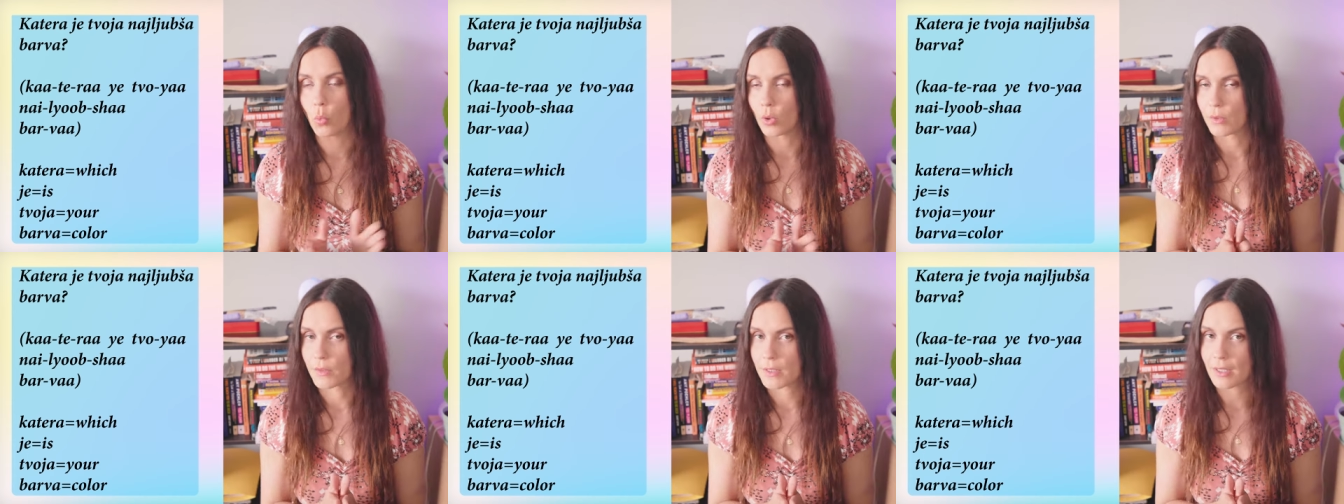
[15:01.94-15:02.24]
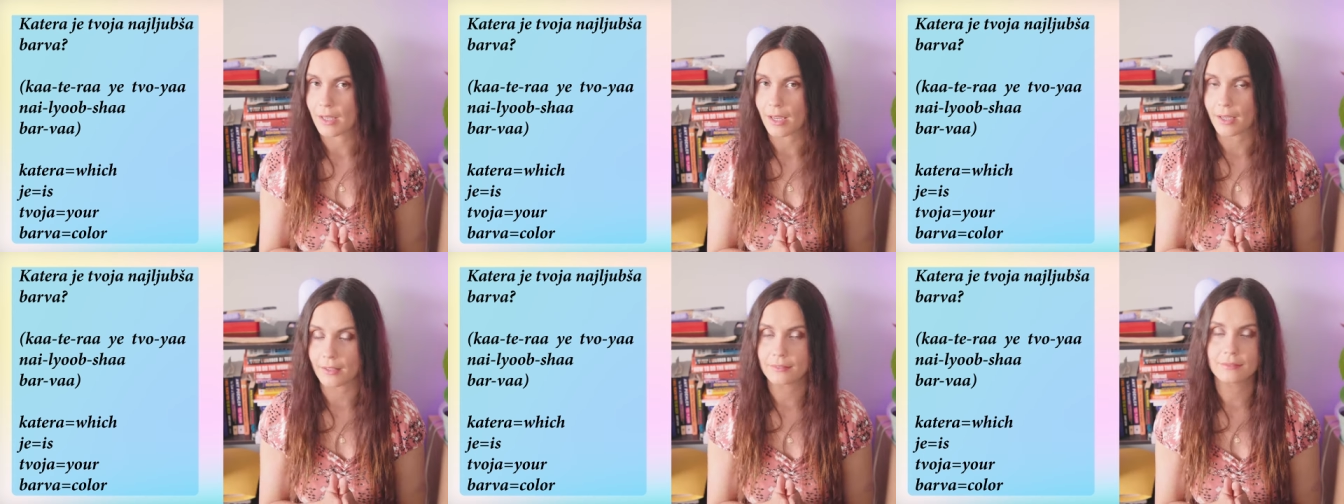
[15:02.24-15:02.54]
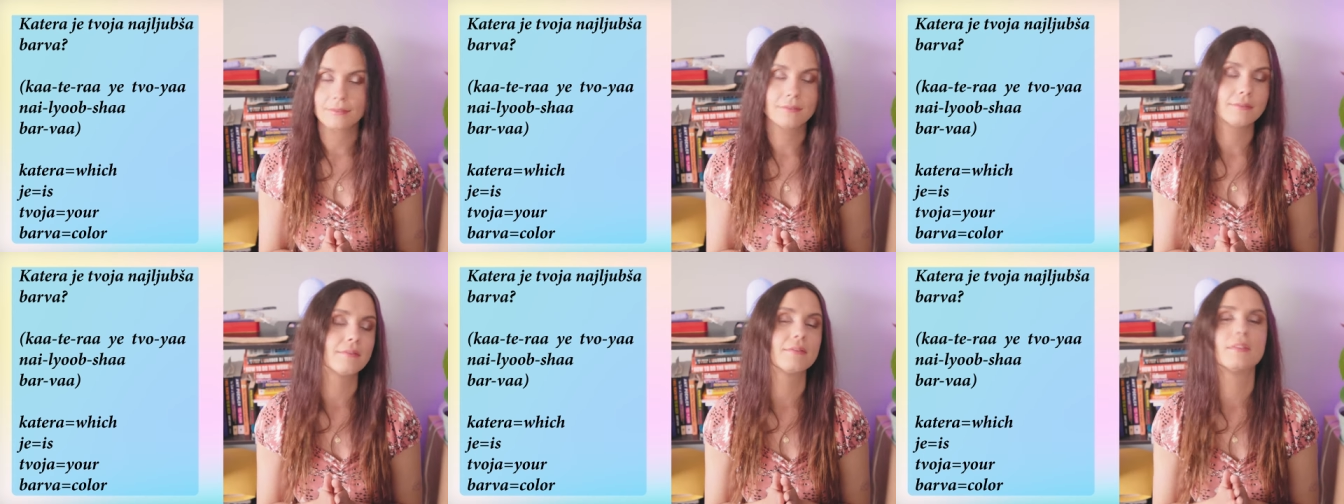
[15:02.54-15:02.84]
once
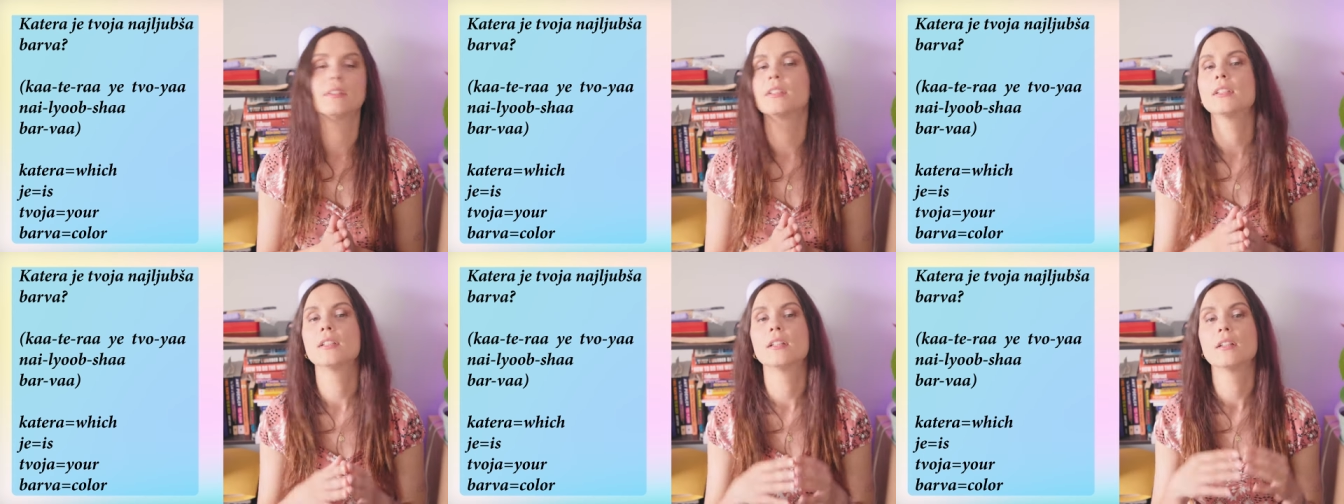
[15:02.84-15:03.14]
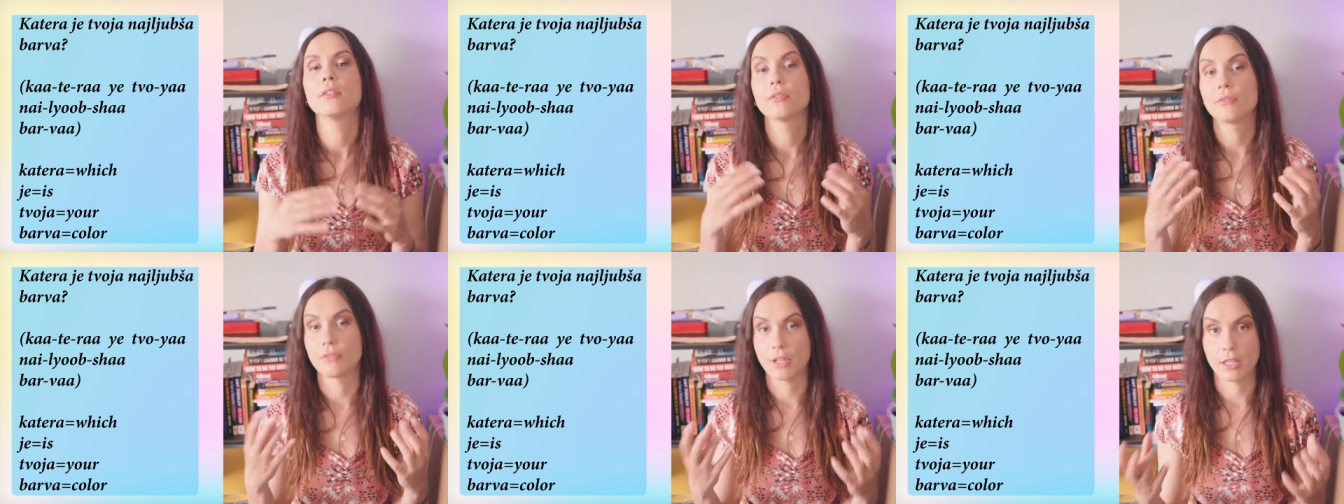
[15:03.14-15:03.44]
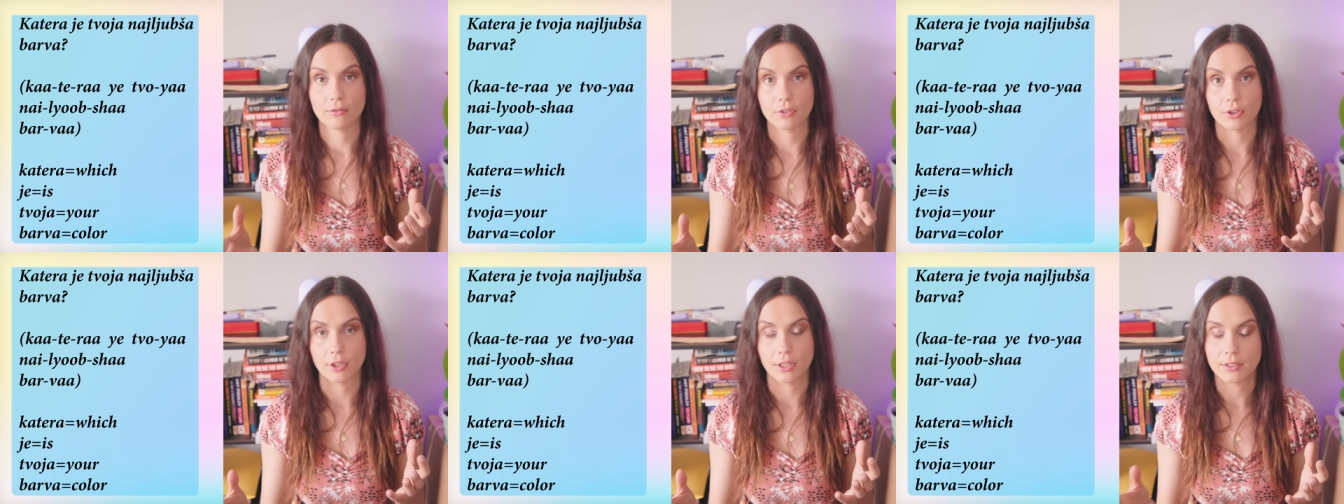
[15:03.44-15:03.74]
again,
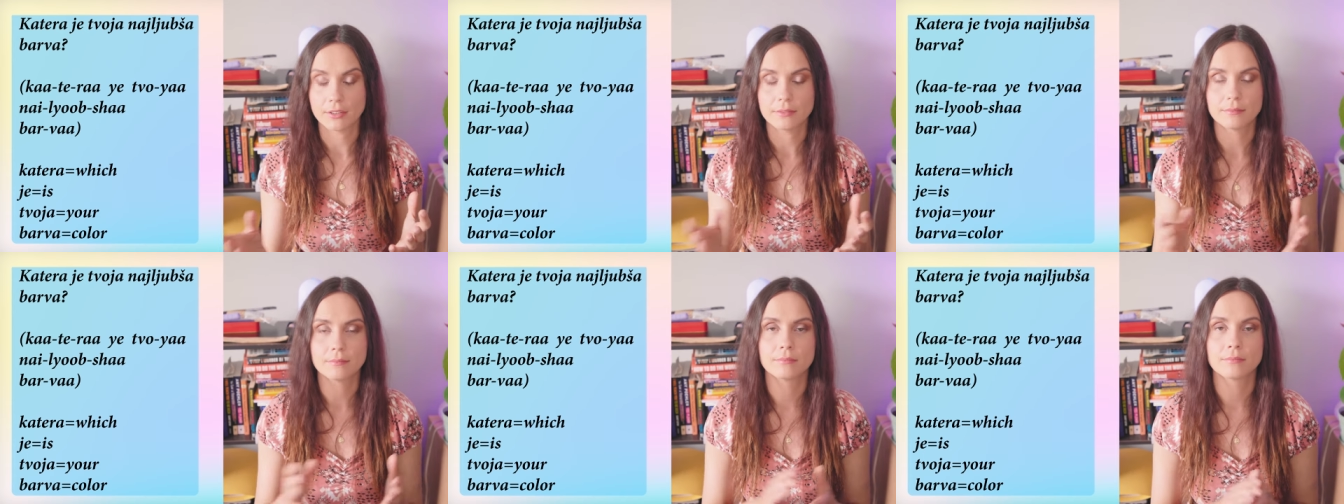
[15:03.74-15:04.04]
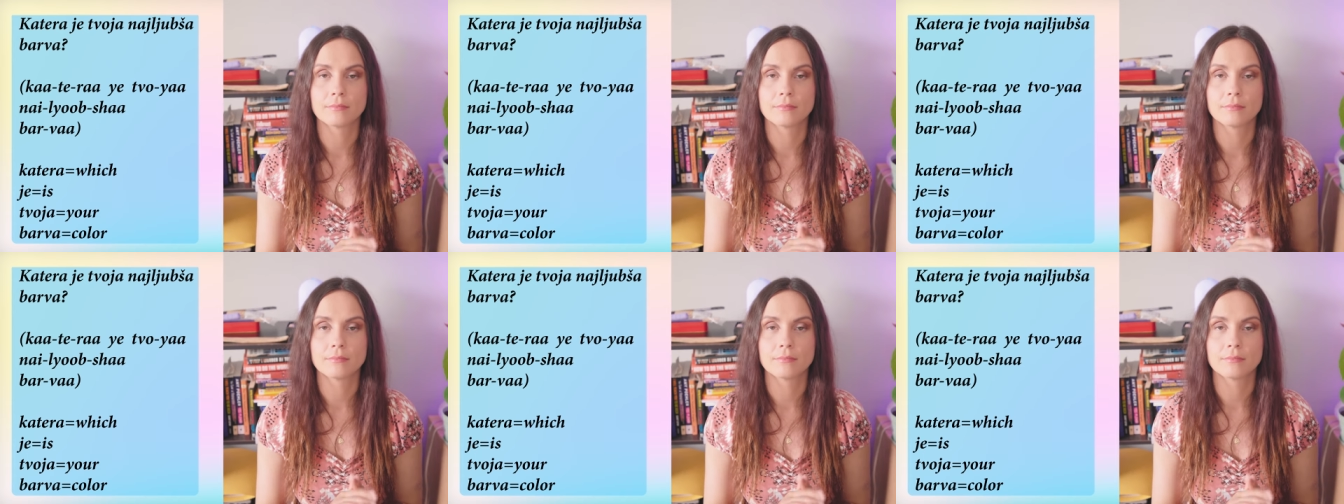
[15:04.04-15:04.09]
favorite,